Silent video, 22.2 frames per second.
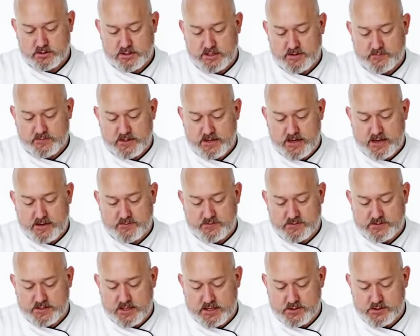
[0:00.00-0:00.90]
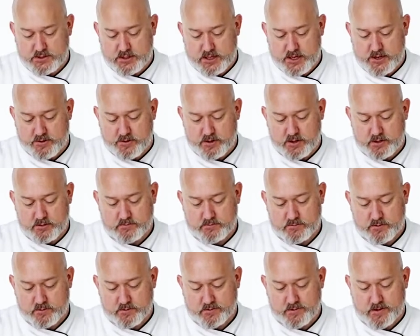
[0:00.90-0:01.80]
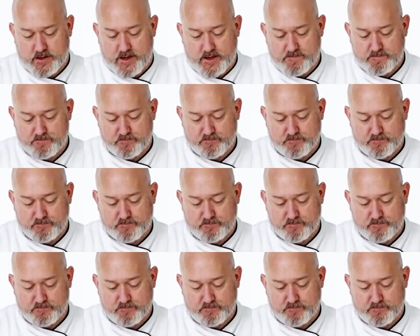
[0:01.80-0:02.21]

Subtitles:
leave the knife stationary, okay?